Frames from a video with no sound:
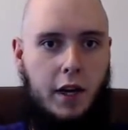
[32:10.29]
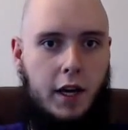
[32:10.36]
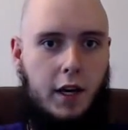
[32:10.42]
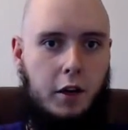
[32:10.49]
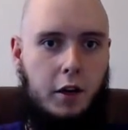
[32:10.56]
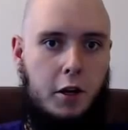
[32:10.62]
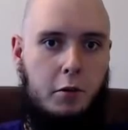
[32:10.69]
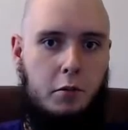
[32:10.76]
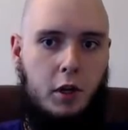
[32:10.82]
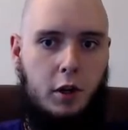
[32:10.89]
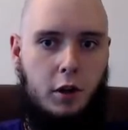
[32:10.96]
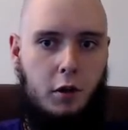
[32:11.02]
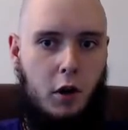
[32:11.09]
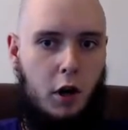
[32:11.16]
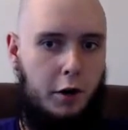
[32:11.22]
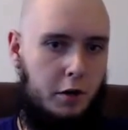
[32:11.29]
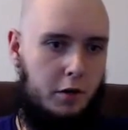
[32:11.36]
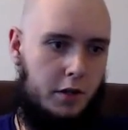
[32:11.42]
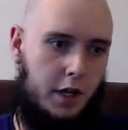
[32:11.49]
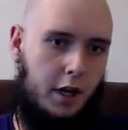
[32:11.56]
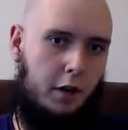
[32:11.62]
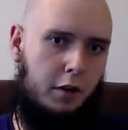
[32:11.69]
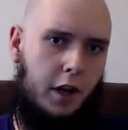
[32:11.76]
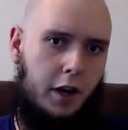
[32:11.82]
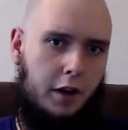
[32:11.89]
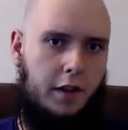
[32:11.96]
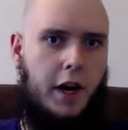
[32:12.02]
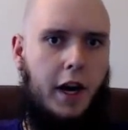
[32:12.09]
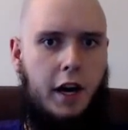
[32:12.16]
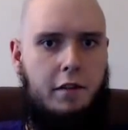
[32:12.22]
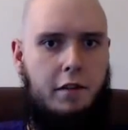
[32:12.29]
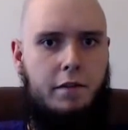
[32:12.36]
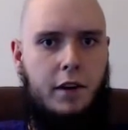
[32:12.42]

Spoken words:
I'll use a lot of the high